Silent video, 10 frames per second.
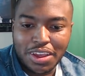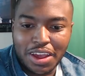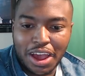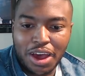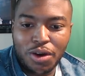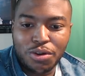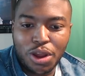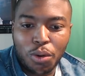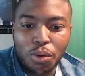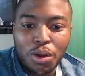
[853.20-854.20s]
I don't
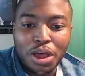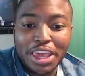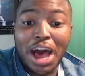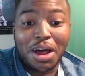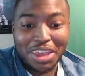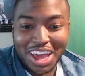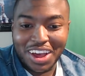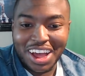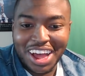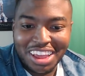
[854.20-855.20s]
know.
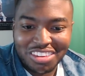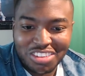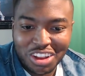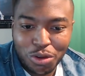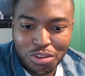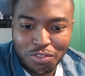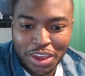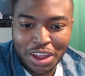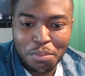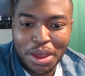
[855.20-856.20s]
Yeah. Salute
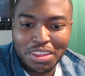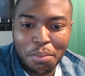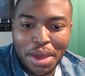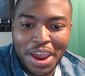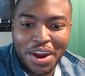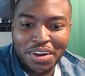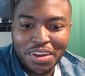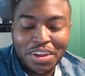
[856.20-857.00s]
the mayor.